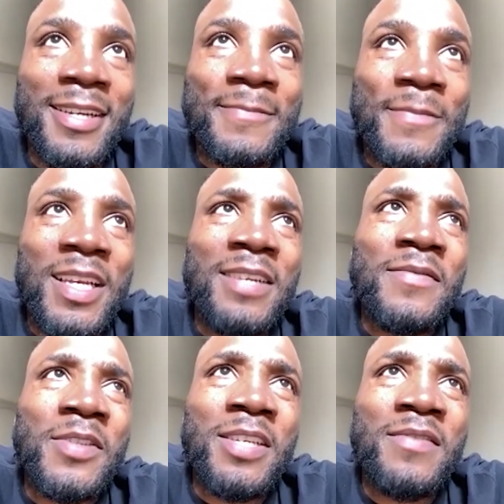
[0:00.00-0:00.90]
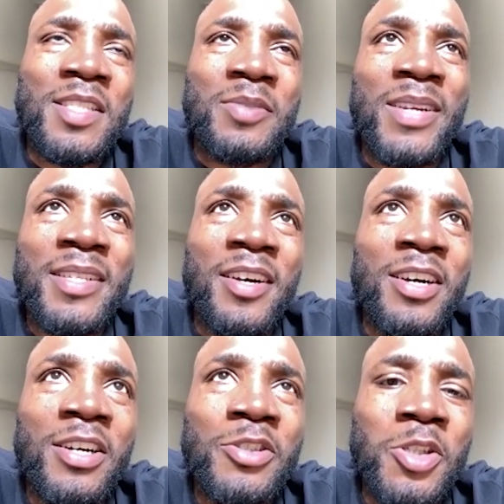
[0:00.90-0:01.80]
yeah, even this week,
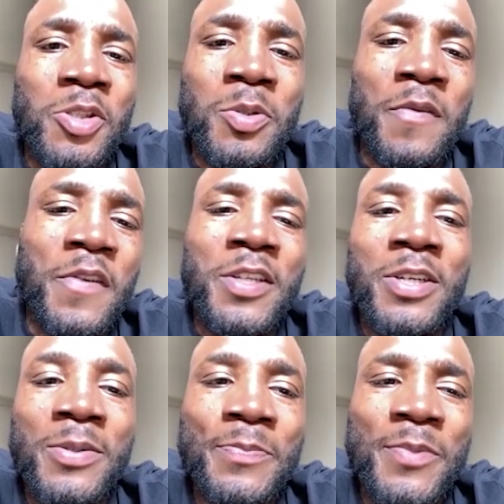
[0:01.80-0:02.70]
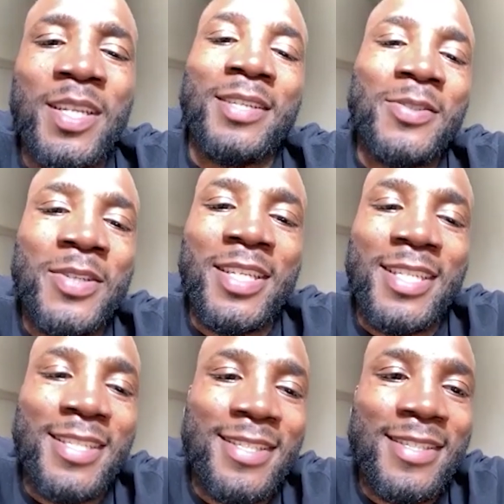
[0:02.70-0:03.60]
I just saw the video. No, you
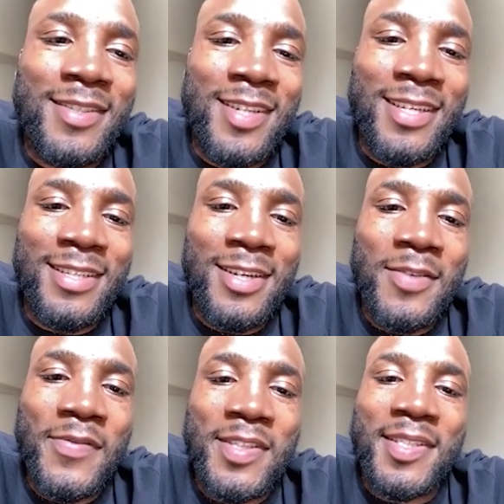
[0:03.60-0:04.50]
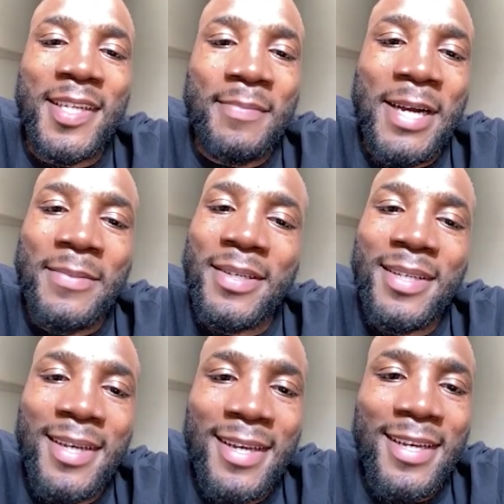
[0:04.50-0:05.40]
didn't. It's like you got nothing to say about me.
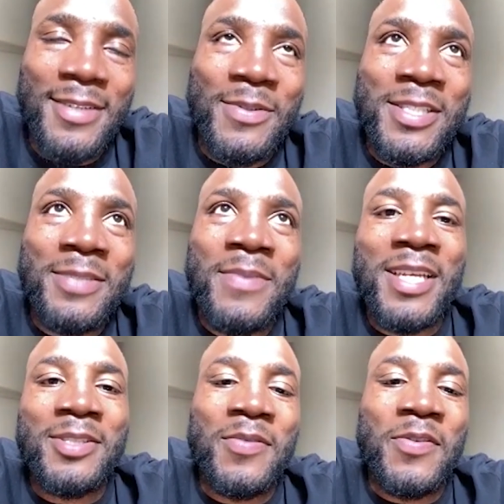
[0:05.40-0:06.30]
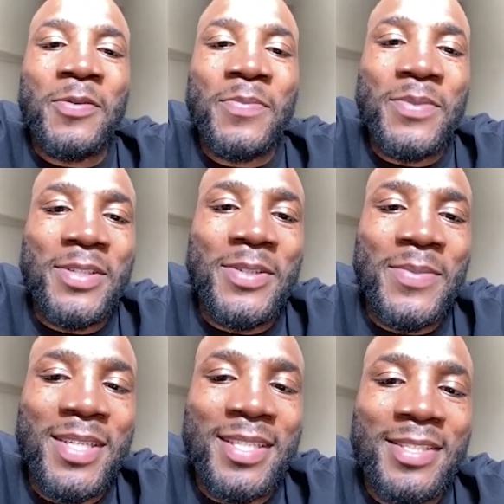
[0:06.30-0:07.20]
He wanted to make something up. You know what I
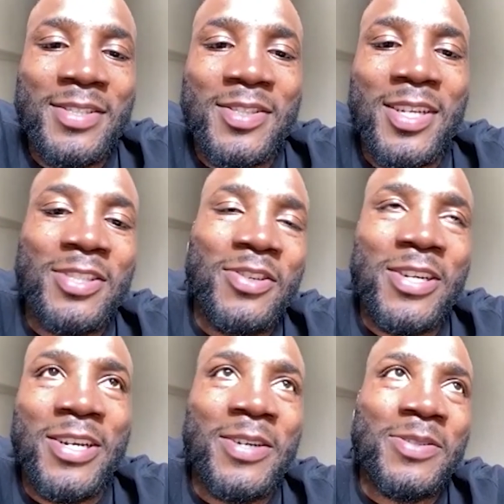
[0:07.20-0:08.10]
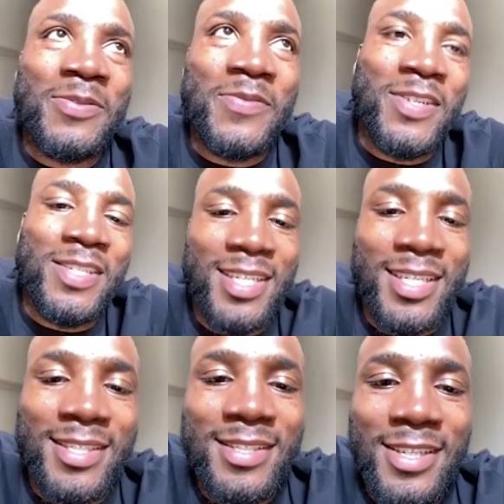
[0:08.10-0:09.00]
mean? And just like try to carry something on.
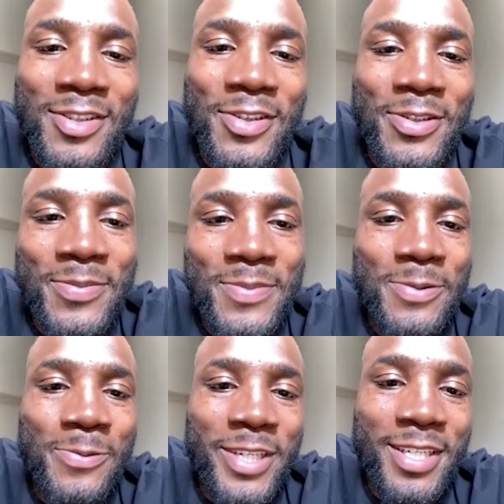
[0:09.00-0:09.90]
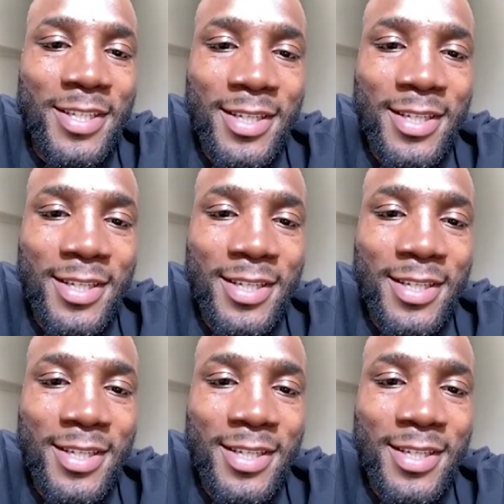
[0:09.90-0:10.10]
Like shut up. You're weird.